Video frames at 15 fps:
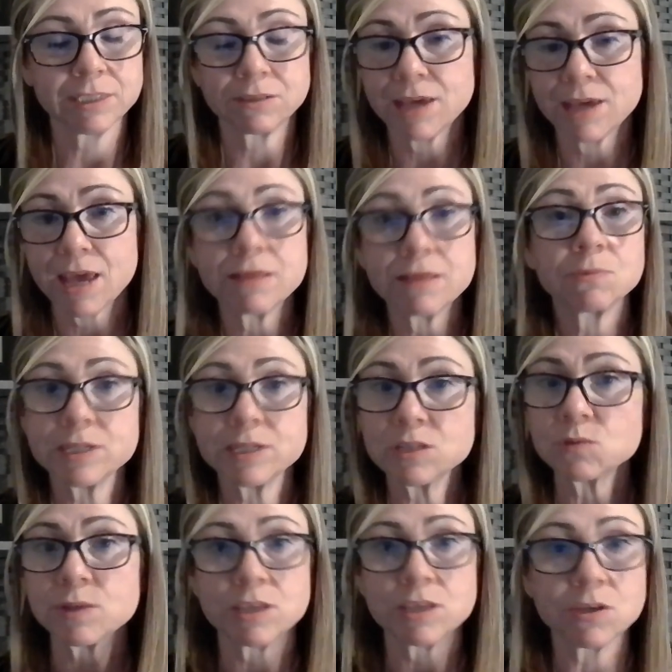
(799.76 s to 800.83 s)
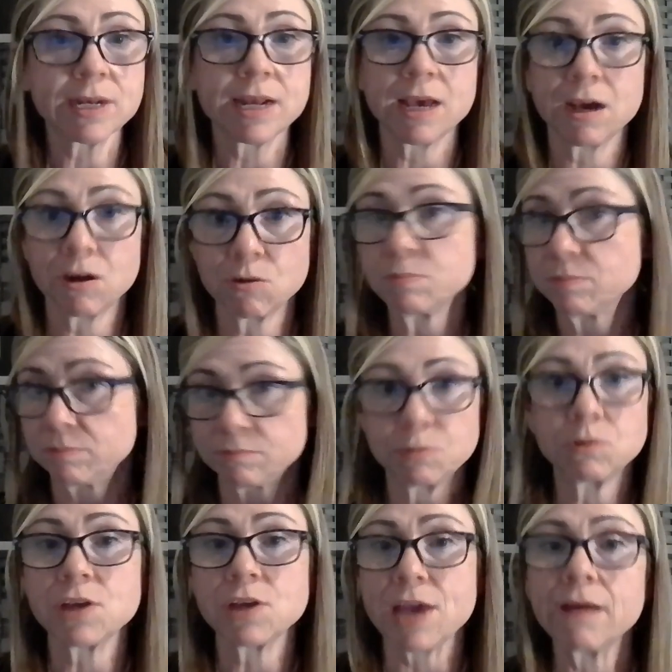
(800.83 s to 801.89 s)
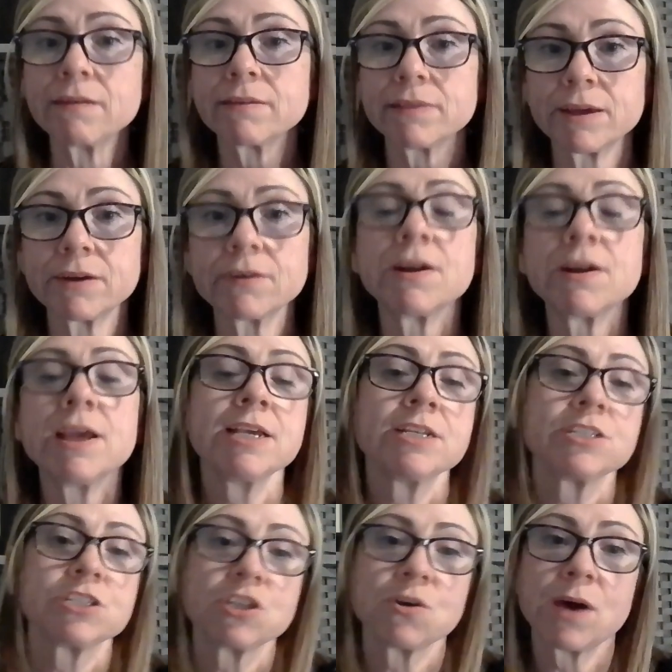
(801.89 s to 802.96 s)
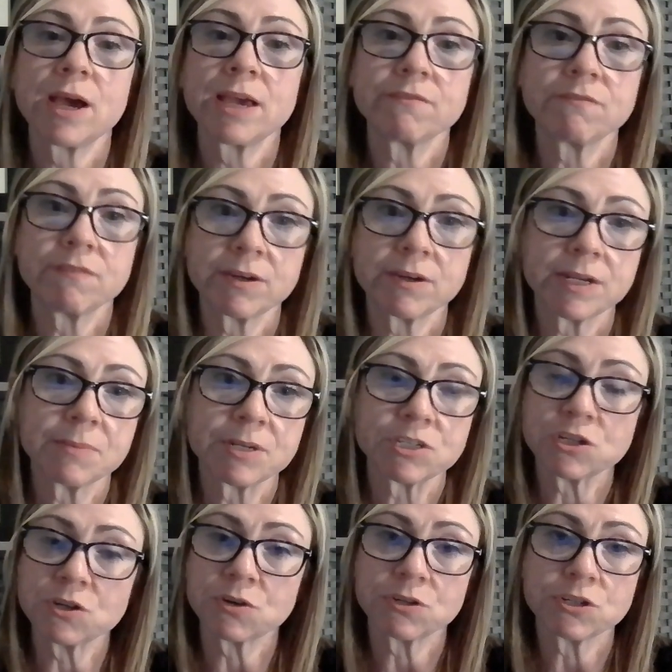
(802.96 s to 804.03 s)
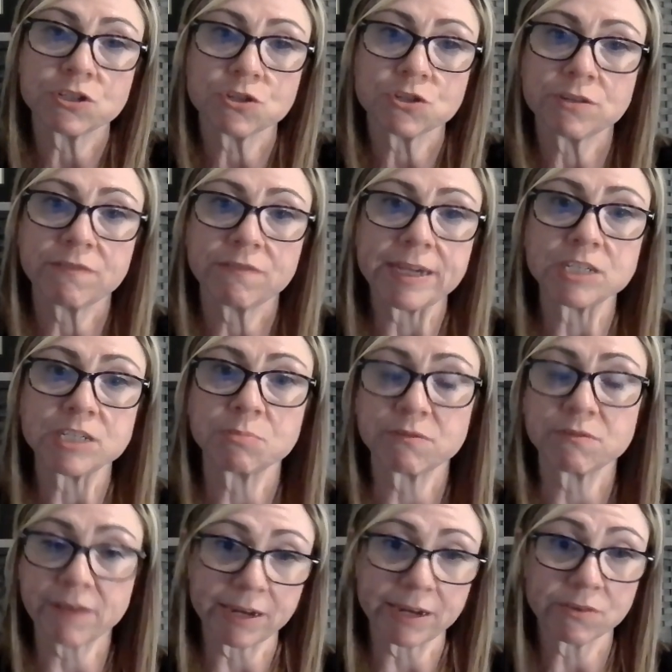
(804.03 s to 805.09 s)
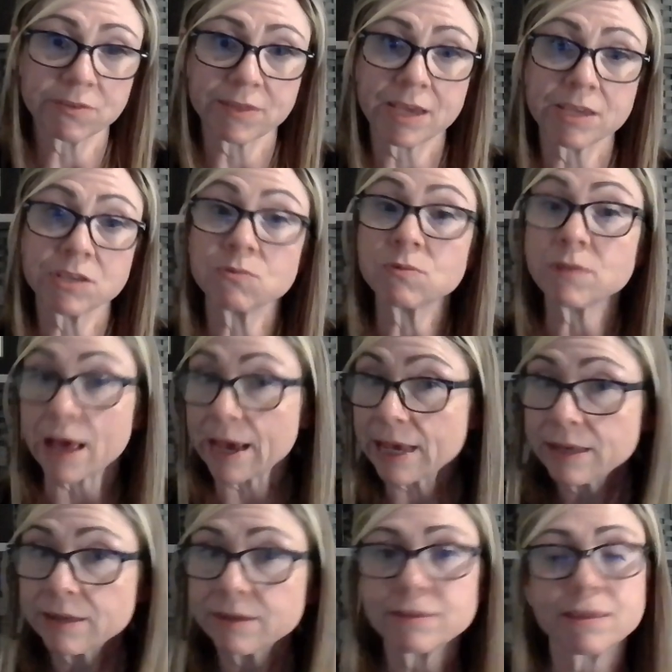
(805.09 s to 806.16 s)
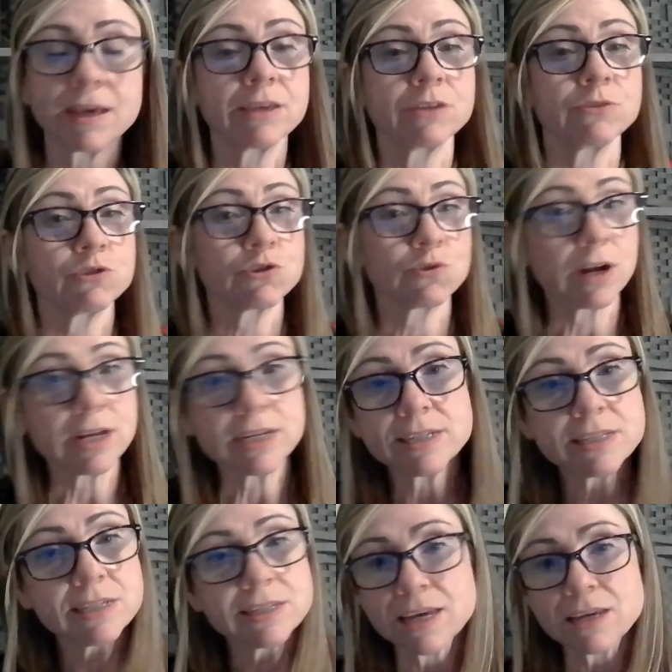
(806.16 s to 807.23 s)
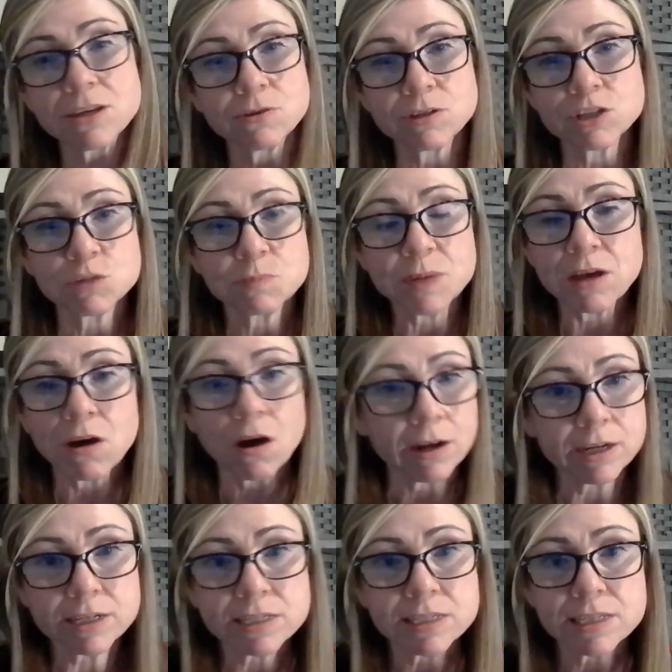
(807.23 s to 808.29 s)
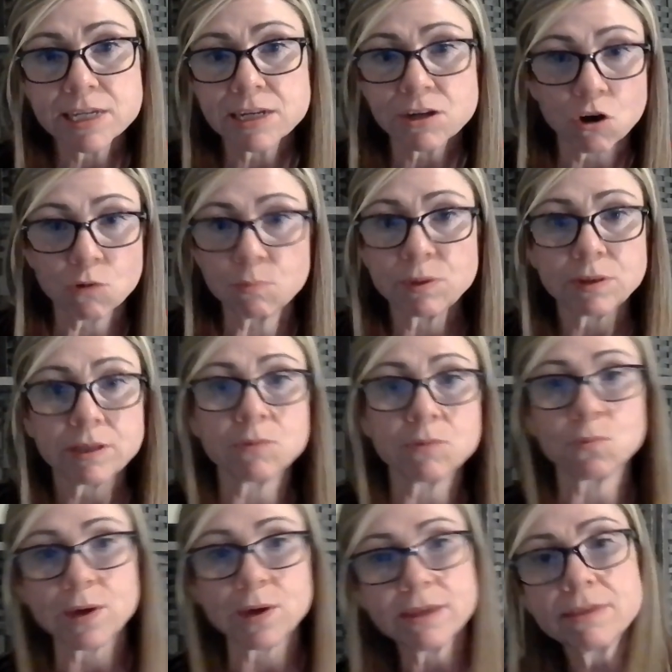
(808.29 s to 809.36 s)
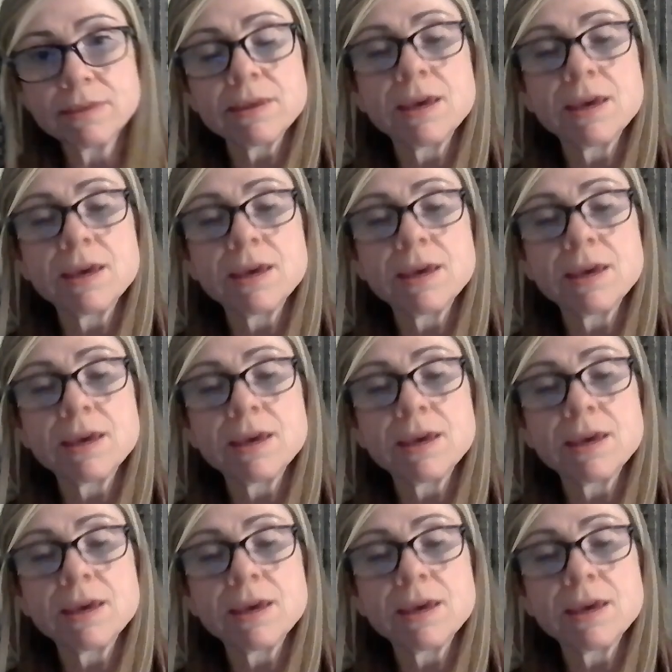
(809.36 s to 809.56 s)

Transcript: get in the weeds with you and help pull you out of there. So I very much encourage you to find a provider that you like, that you trust, that you can speak honestly and openly with.